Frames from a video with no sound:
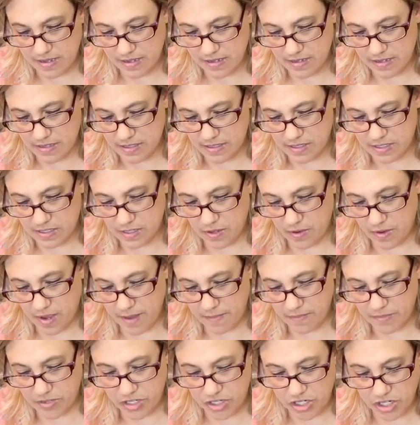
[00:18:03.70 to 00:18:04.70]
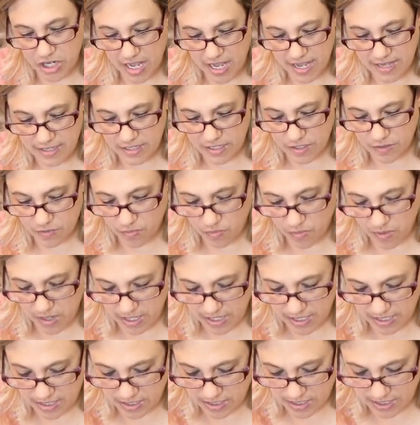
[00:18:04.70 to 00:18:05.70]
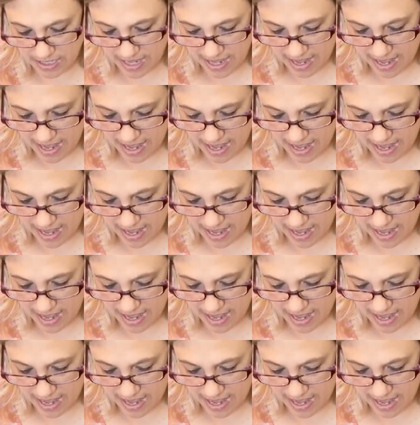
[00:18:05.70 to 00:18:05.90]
So I'm just wanting to